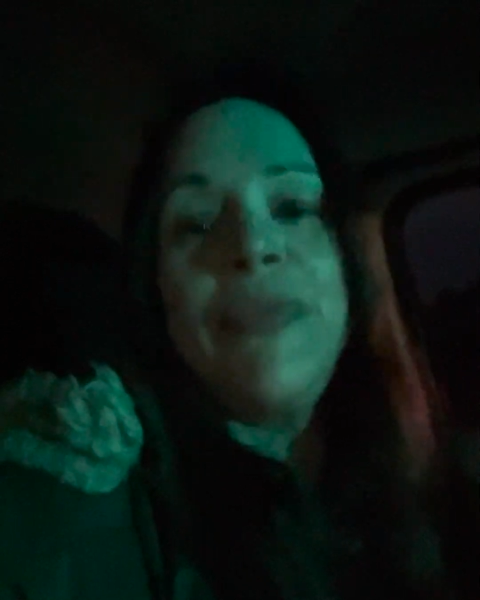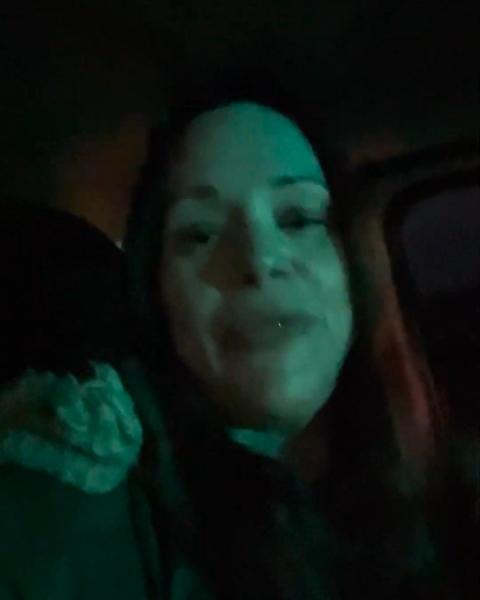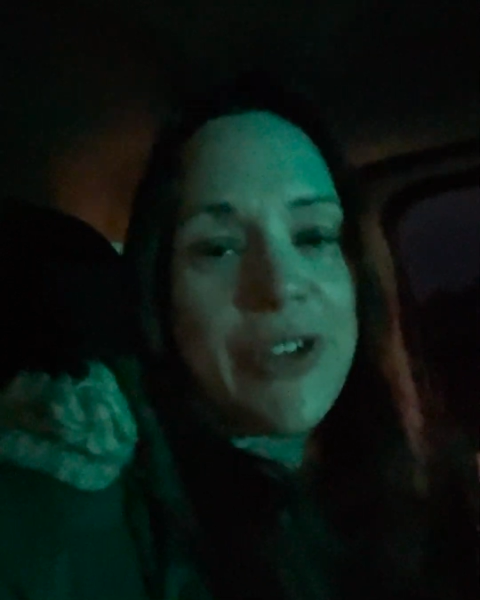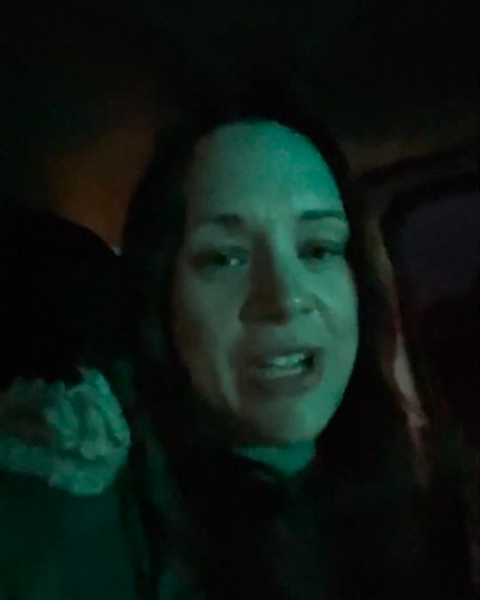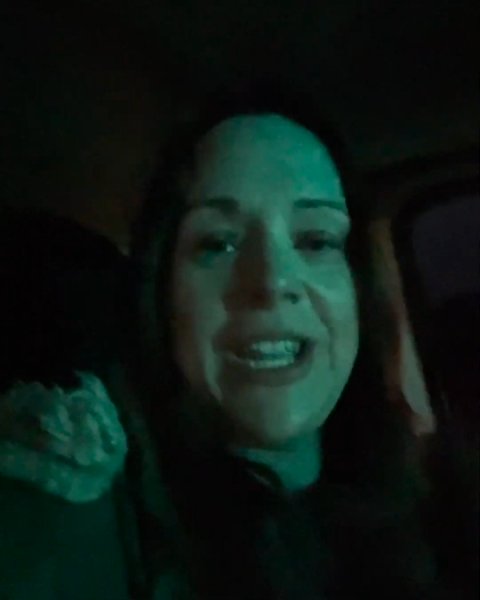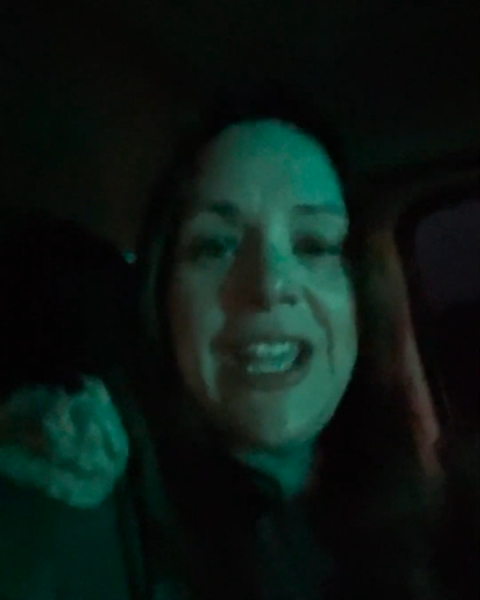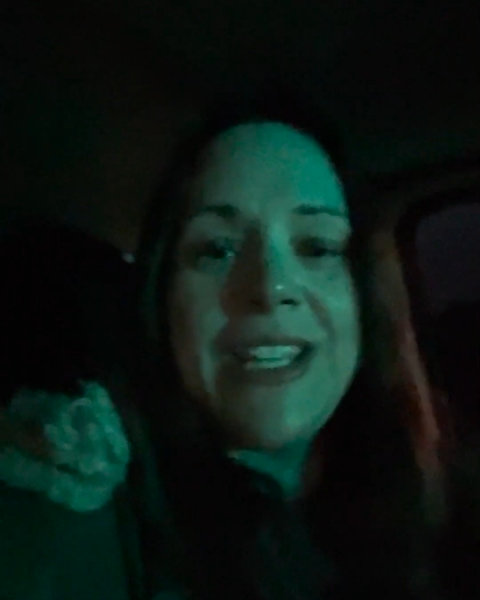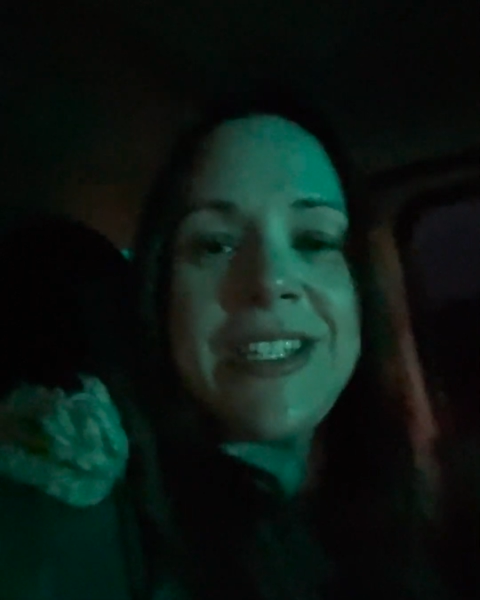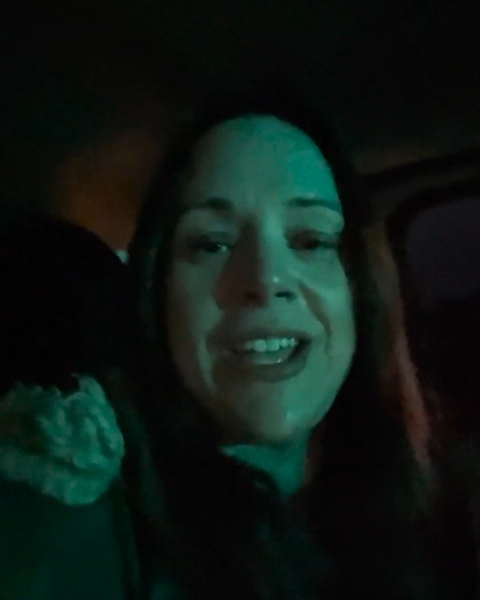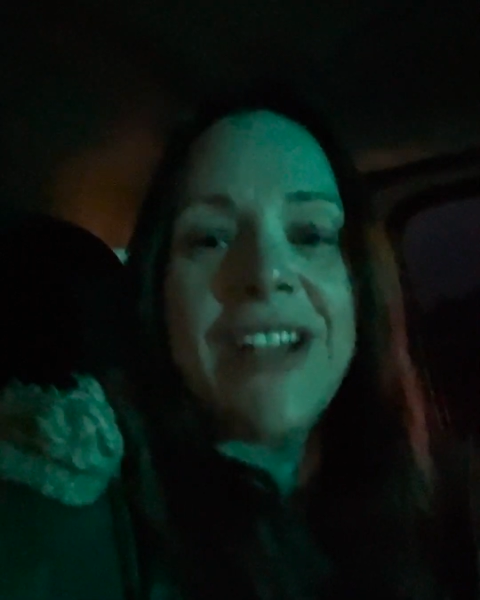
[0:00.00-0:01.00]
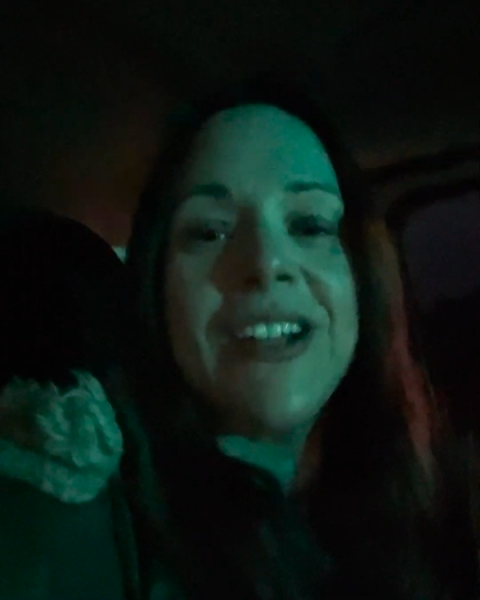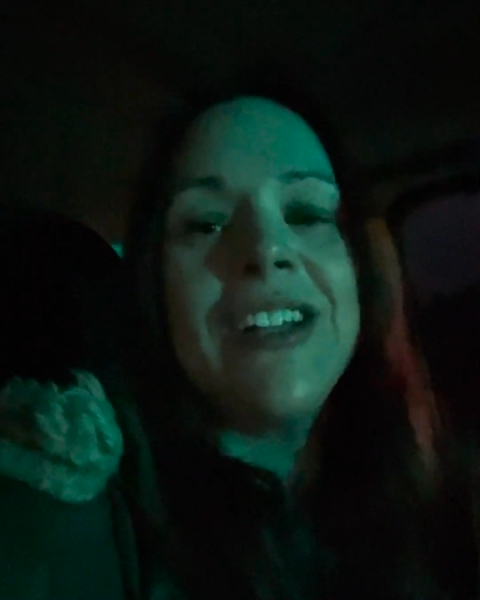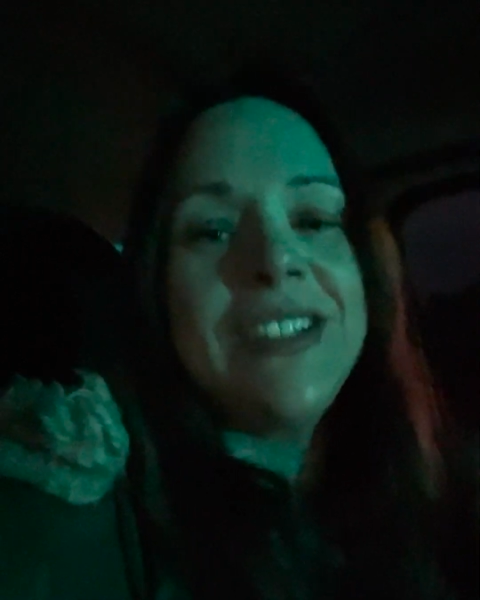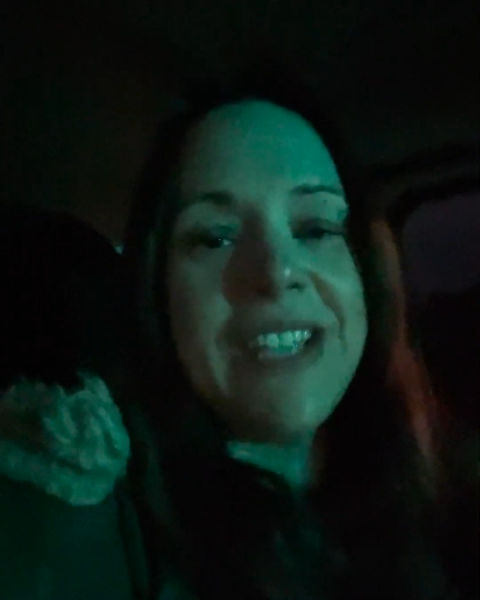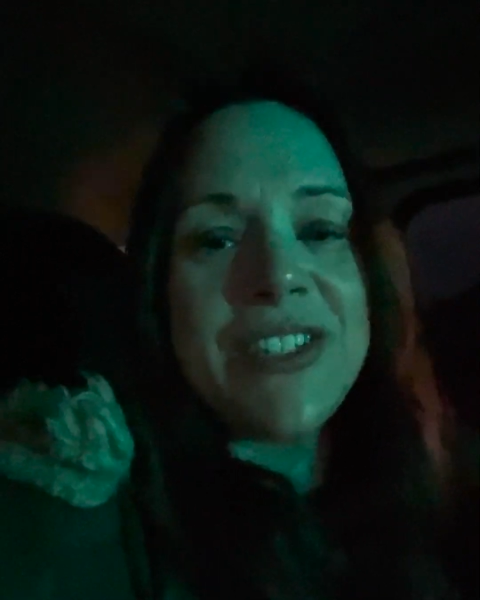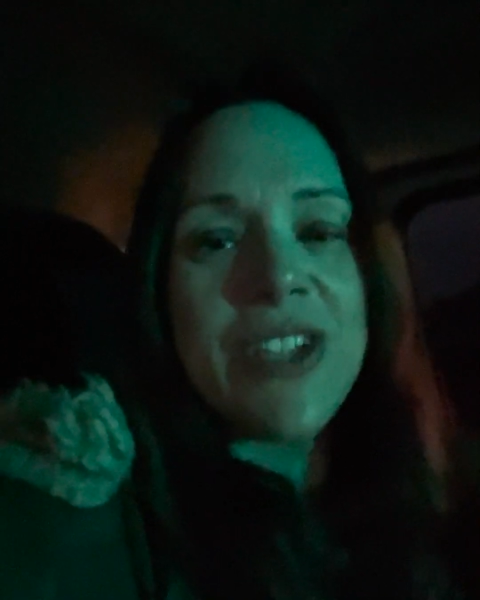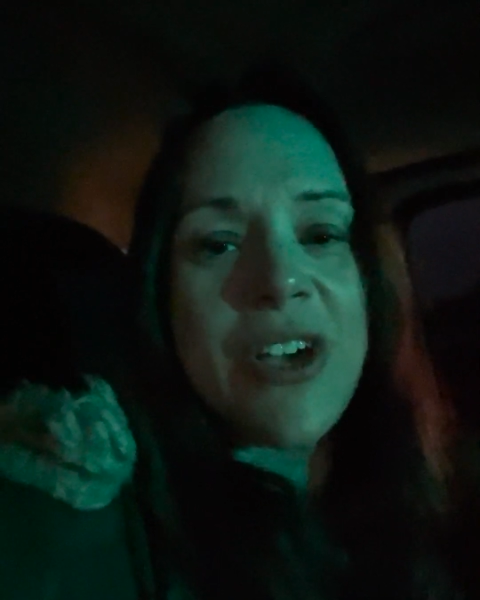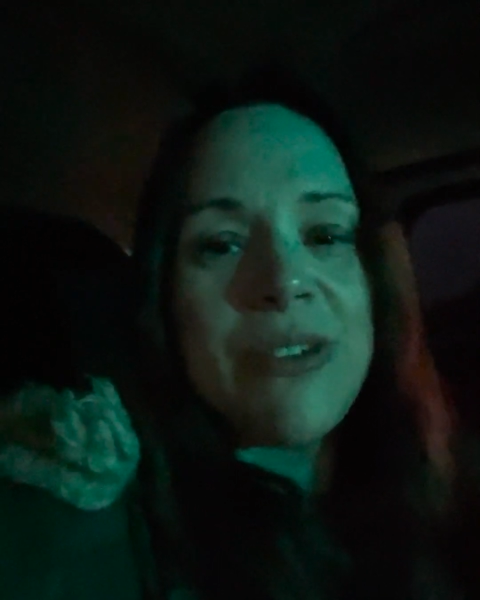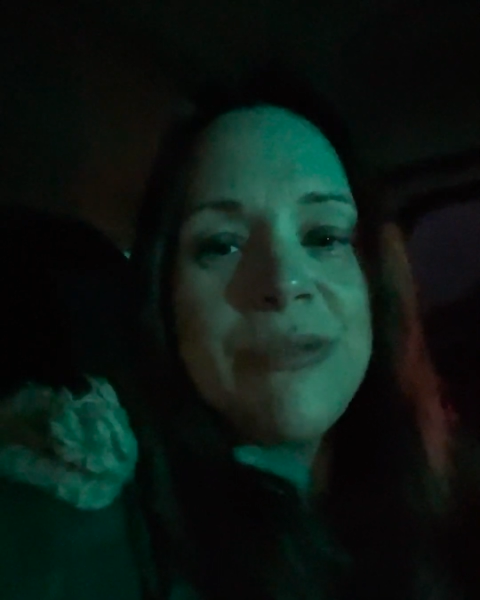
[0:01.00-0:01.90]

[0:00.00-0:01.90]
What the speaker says: they're going to get stuck. Let's go.